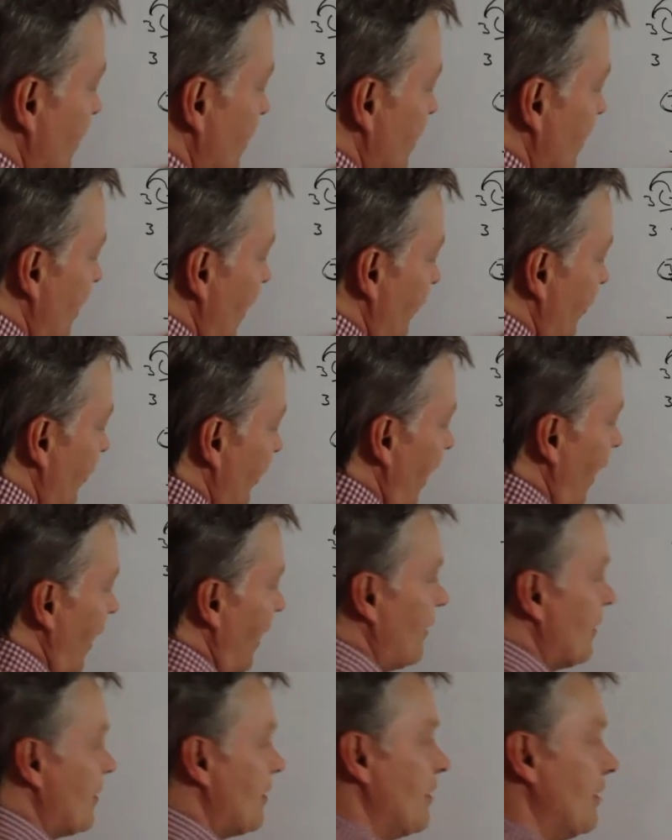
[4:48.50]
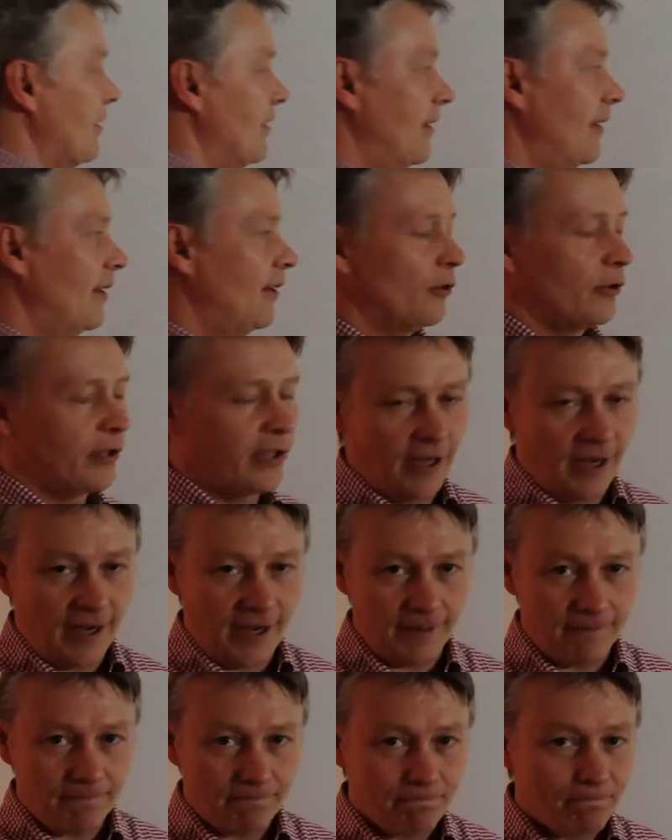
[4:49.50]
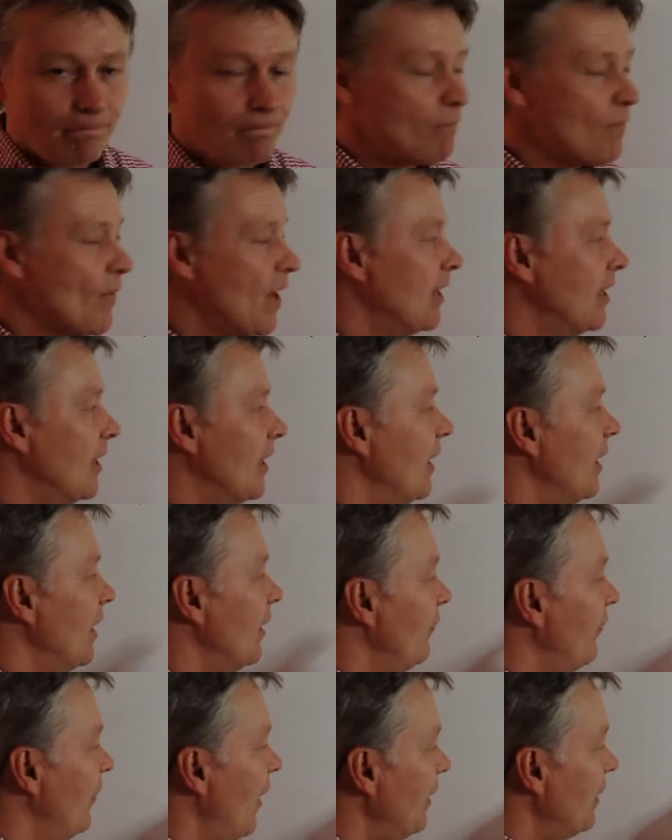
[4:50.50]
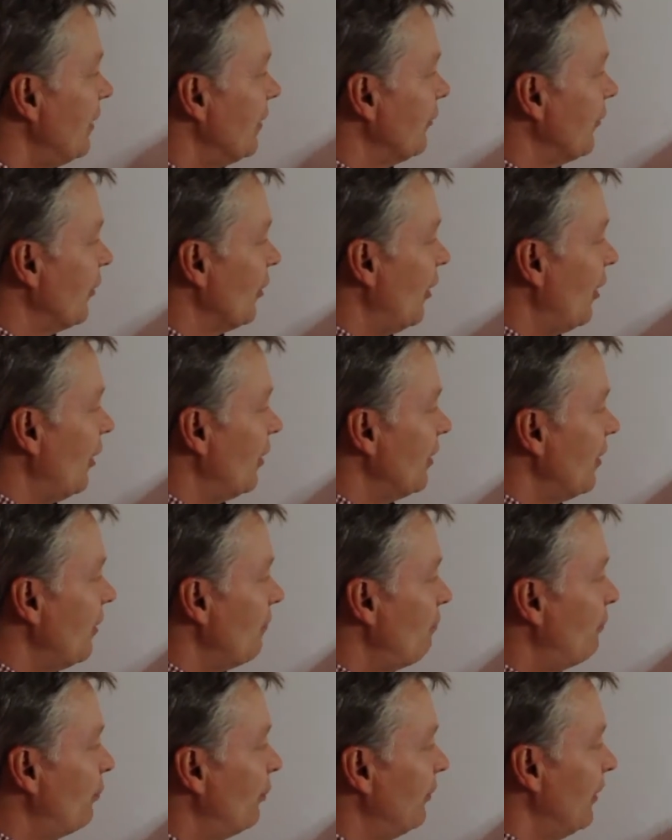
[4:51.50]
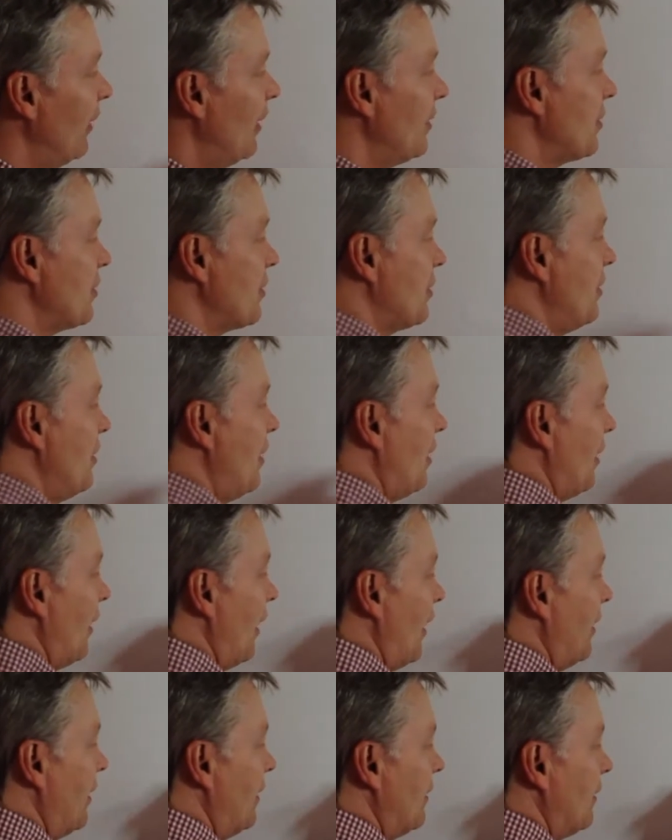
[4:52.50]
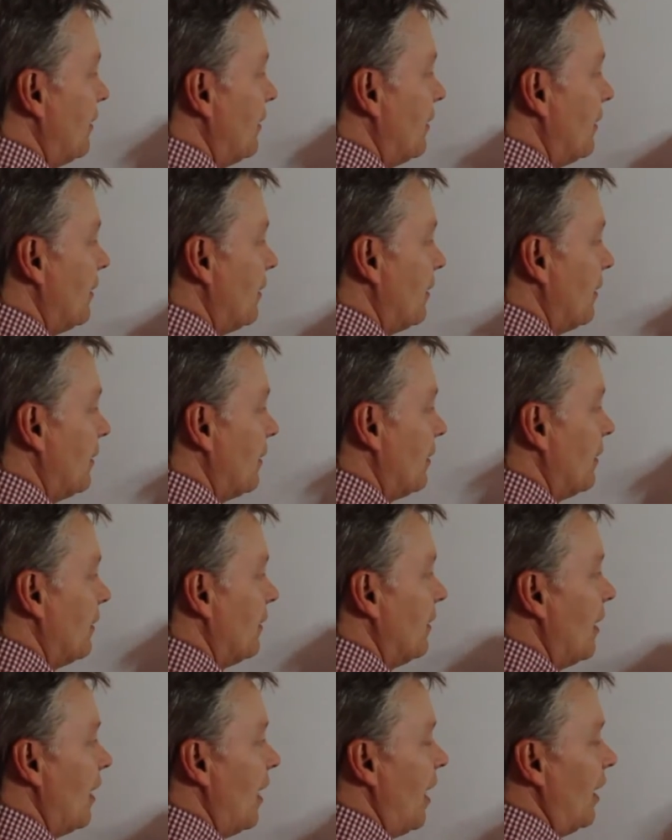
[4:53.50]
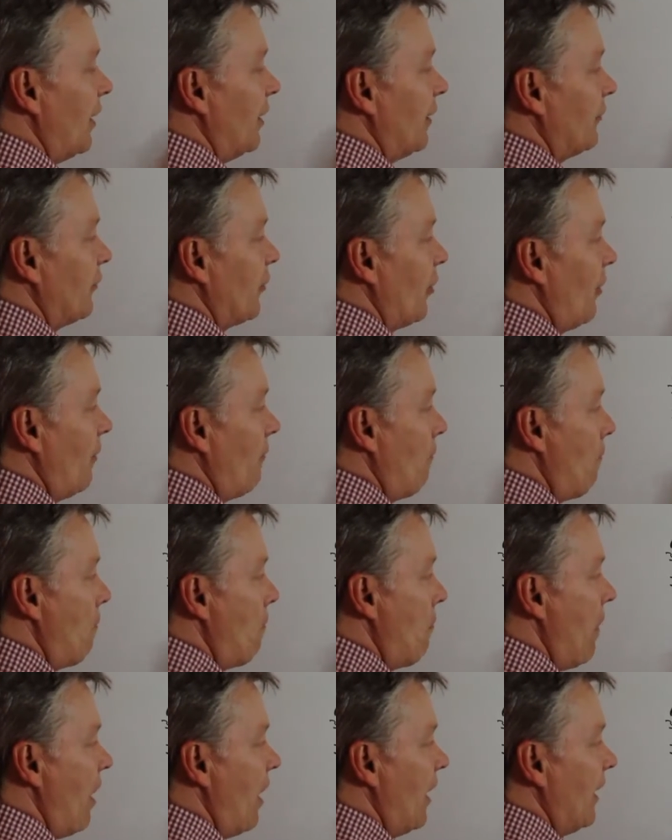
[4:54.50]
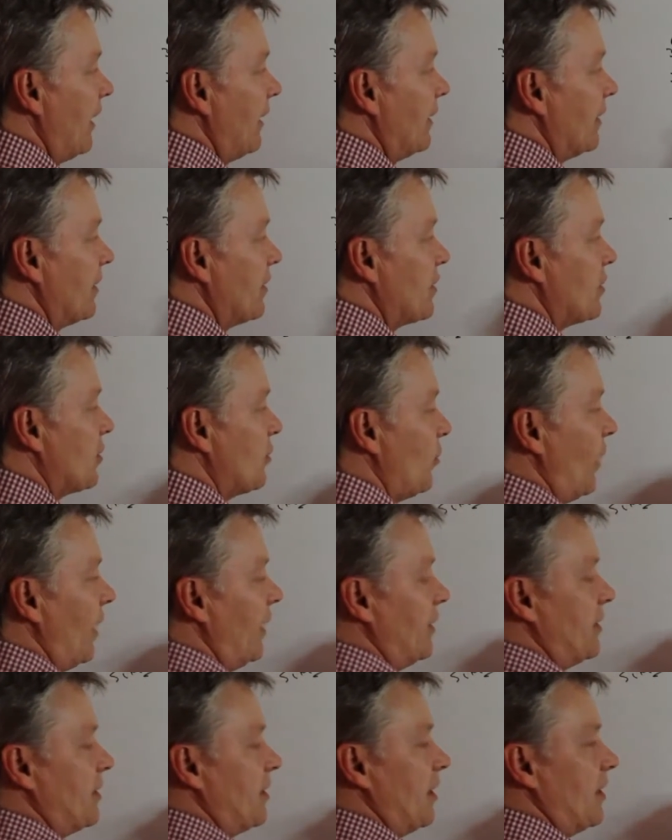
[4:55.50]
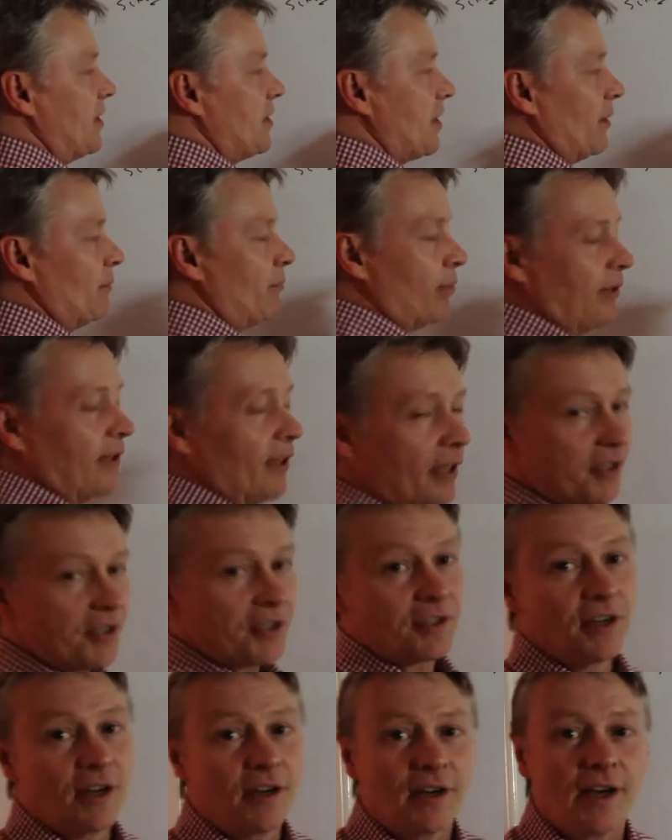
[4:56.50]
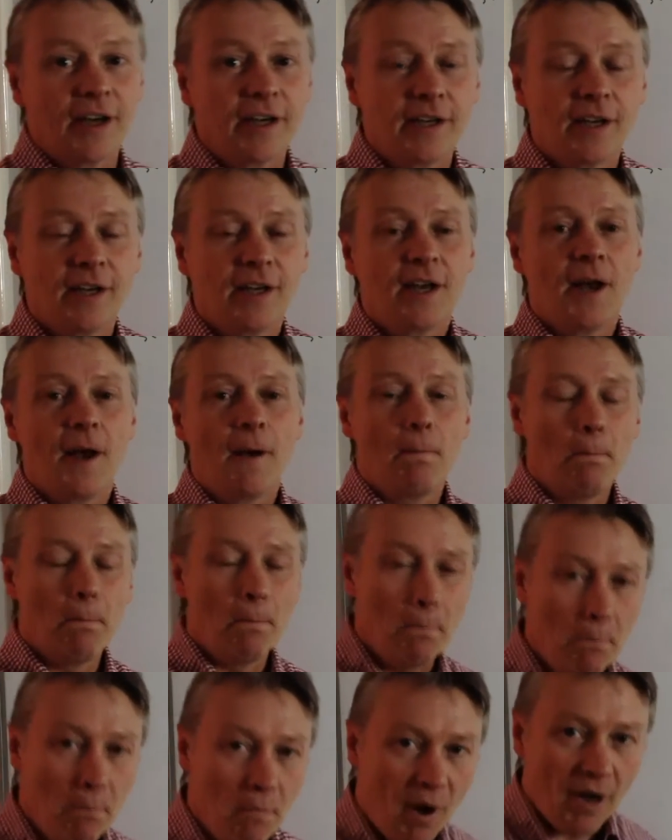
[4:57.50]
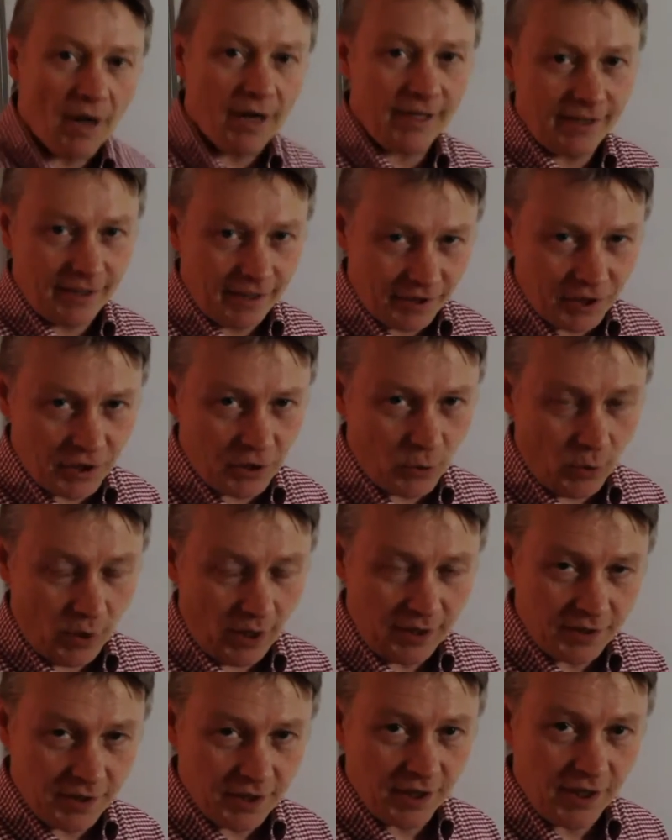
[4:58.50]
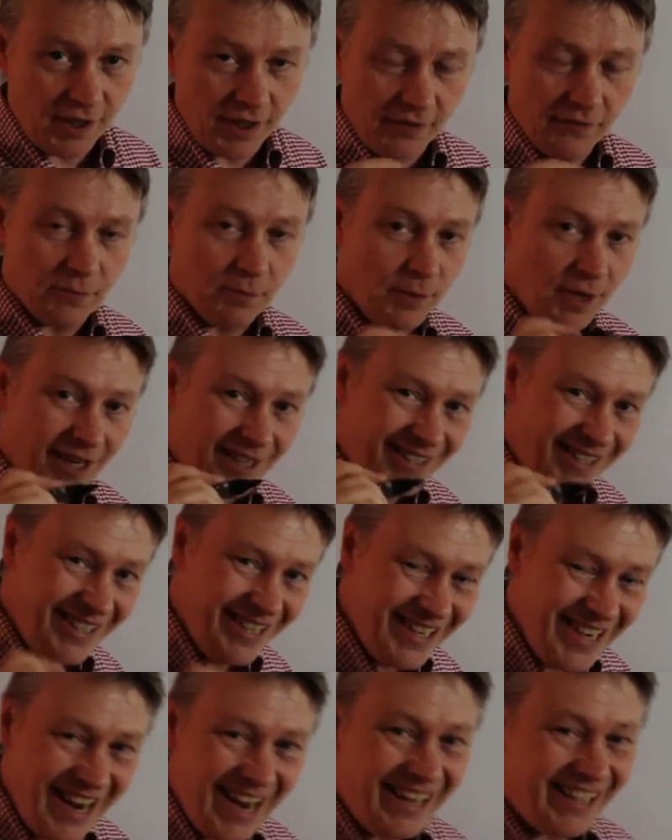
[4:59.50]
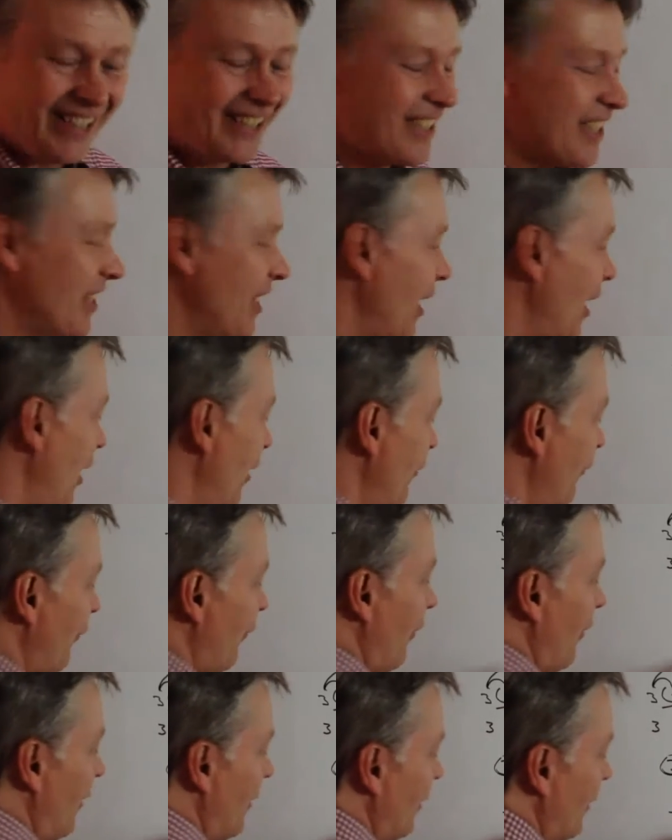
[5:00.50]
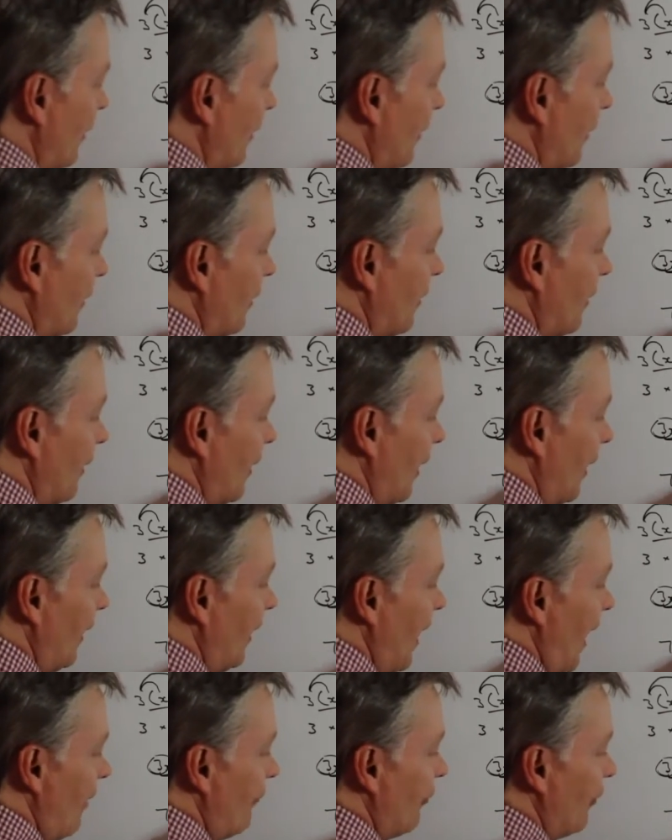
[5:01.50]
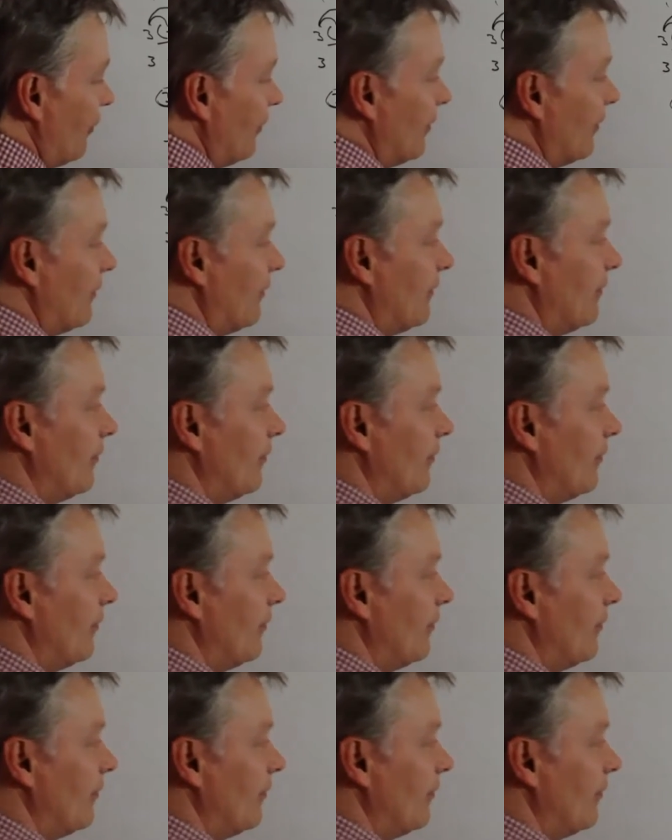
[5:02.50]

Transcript: 7x. Okay, then I've got plus 9, and I've got minus 20. So plus 9, minus 20 gives me a negative 11.